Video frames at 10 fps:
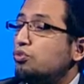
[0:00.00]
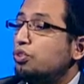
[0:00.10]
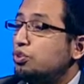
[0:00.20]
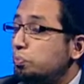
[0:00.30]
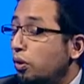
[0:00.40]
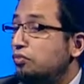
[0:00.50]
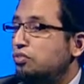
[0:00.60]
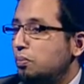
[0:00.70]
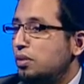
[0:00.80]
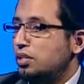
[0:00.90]

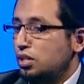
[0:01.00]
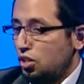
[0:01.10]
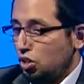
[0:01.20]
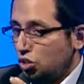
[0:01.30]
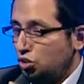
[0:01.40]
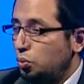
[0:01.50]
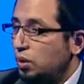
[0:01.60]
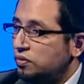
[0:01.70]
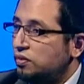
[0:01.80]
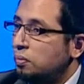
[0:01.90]
responsibility
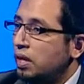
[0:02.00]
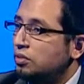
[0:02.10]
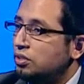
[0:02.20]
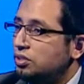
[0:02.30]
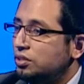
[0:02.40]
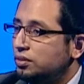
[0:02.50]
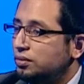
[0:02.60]
towards the marriage?